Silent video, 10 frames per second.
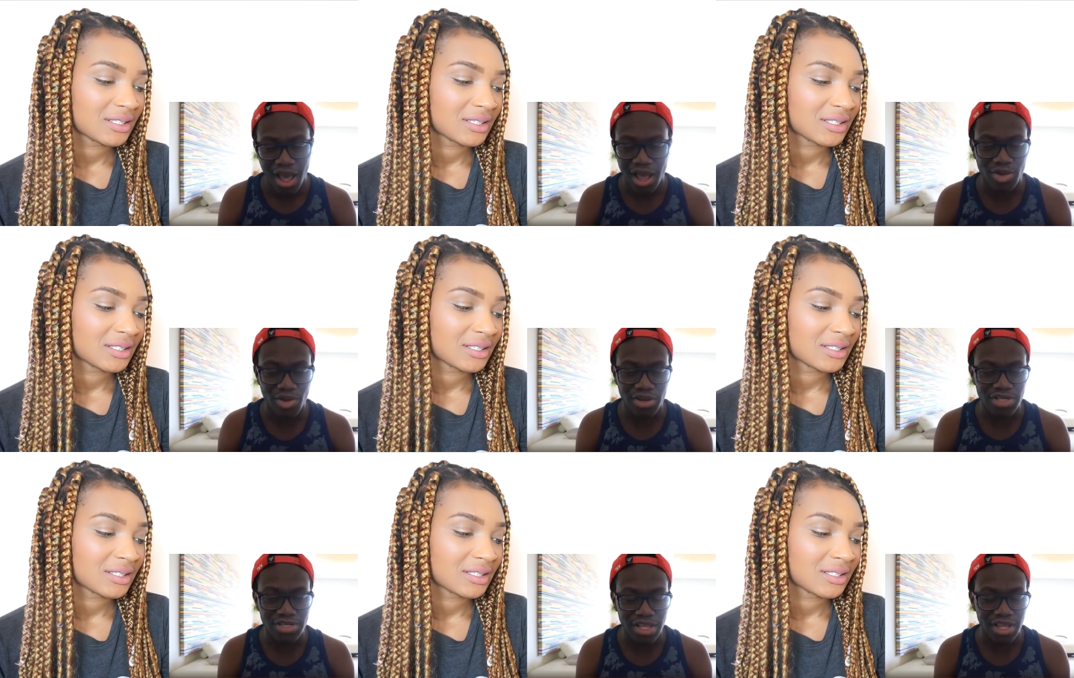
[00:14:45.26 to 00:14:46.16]
Speaker 1: I don't
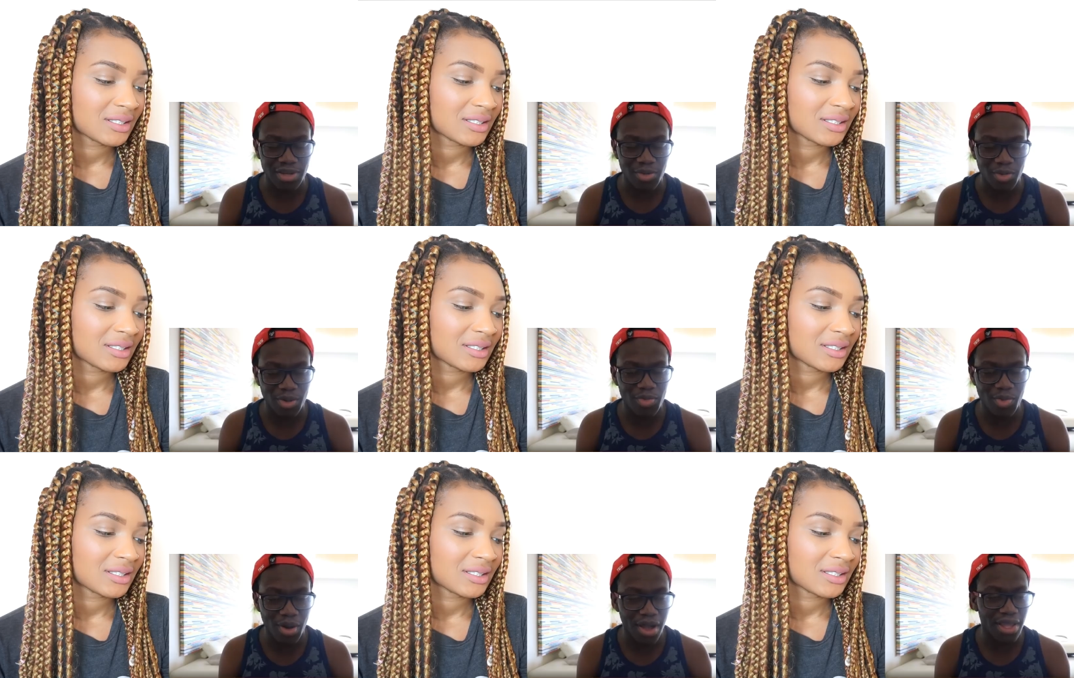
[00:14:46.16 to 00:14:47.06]
understand
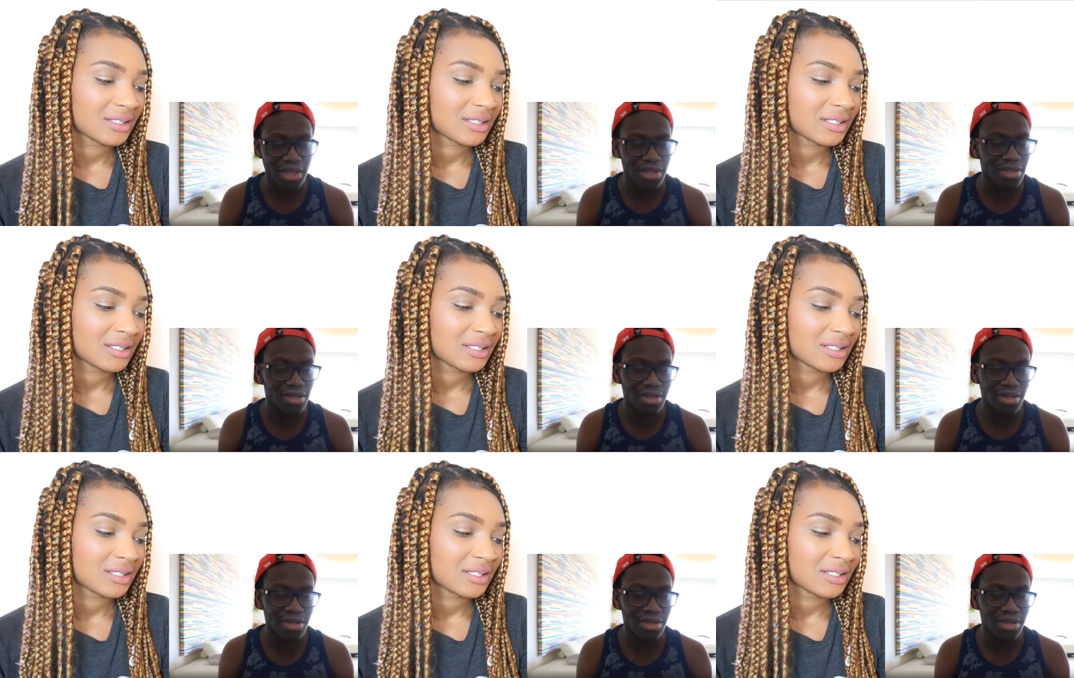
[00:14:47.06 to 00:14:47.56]
why.